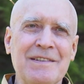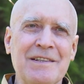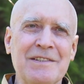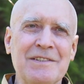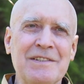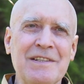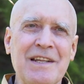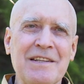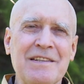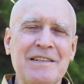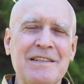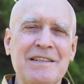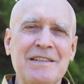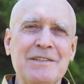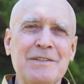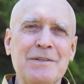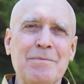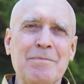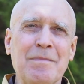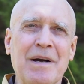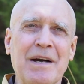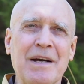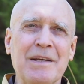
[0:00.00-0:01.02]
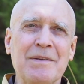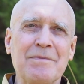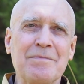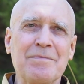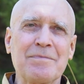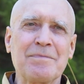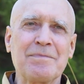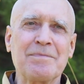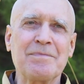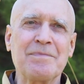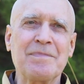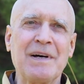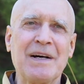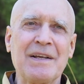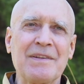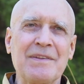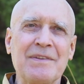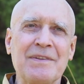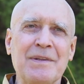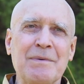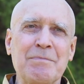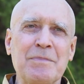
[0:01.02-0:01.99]
There's nothing in your mind
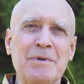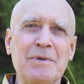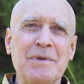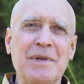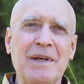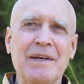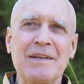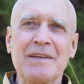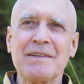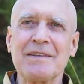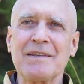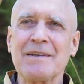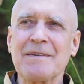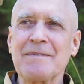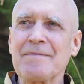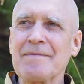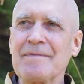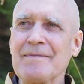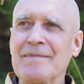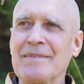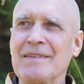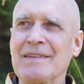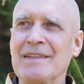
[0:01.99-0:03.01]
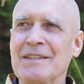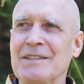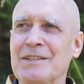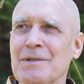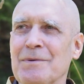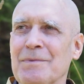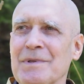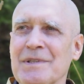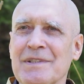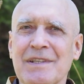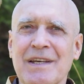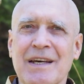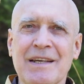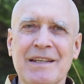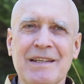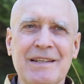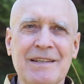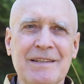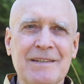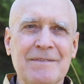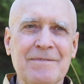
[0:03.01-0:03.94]
but the Buddha that you're reciting.